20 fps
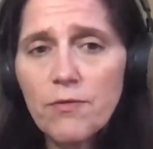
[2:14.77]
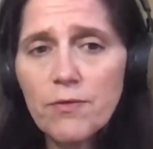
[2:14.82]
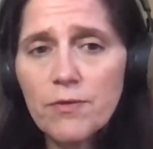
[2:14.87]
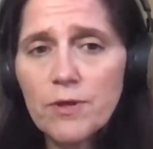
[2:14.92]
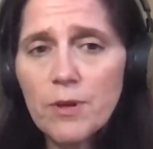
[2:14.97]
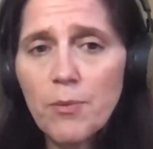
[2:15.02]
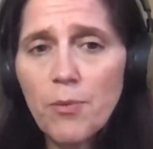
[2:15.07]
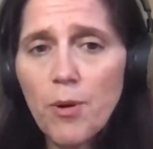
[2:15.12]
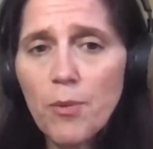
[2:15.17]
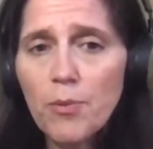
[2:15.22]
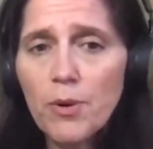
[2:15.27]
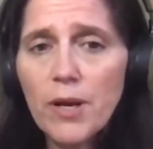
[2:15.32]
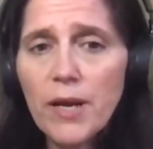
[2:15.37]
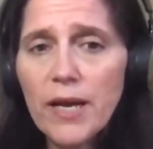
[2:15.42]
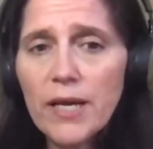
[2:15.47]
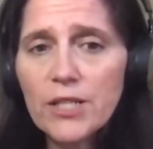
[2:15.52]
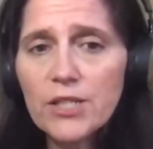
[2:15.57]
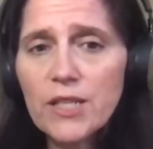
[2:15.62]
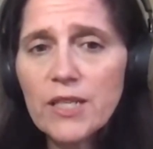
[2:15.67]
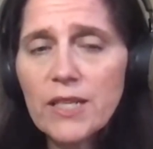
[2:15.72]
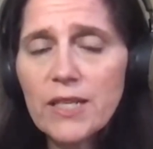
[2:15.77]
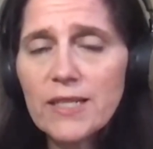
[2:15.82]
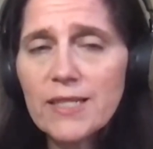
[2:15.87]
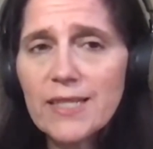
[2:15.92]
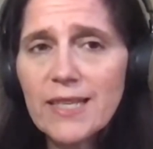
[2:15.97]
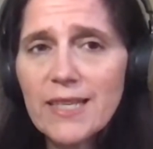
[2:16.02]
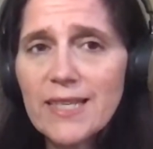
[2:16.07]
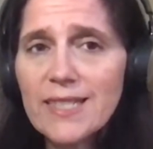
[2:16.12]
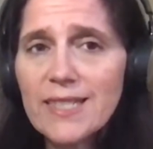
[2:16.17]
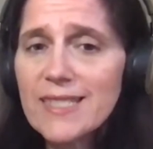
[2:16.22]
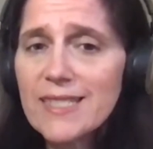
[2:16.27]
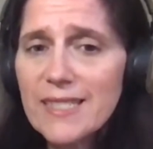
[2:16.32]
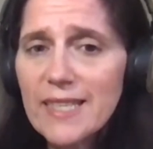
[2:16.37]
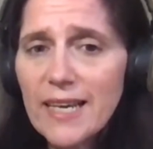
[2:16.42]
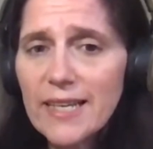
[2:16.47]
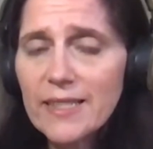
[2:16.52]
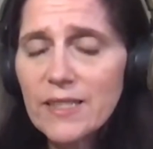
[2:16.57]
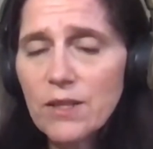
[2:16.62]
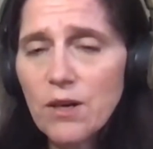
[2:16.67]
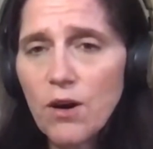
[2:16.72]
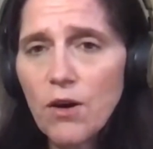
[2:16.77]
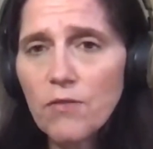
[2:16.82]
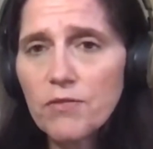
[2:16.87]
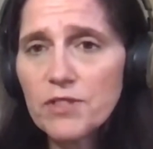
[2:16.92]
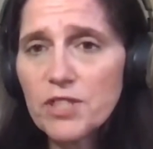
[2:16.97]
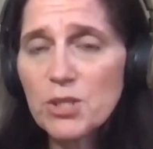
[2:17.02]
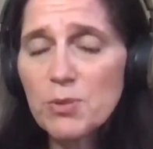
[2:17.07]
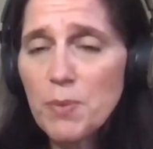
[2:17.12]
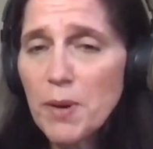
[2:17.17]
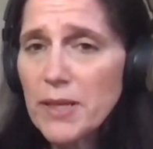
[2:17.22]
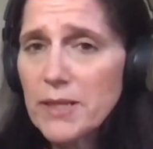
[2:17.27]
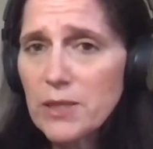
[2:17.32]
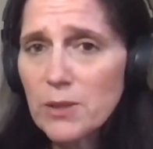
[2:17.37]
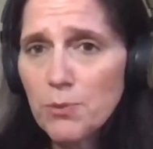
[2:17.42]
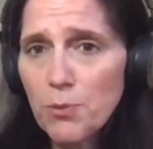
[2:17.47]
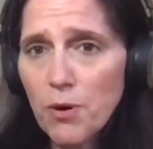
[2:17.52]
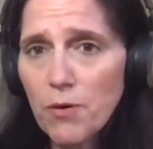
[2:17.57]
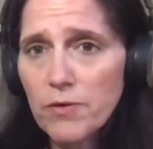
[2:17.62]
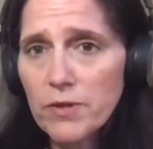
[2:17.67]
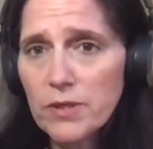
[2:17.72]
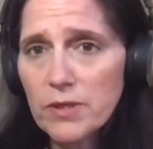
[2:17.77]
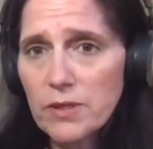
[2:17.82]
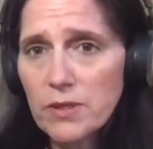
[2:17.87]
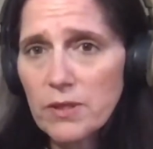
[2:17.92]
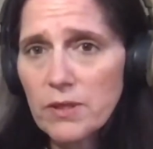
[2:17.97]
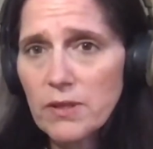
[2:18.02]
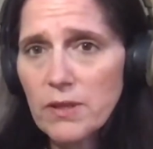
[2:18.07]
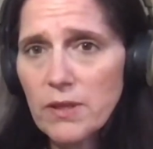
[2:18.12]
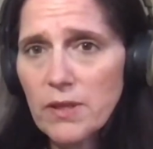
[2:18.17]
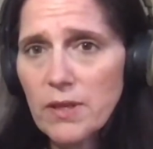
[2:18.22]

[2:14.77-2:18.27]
the population is in a state of suspected poverty.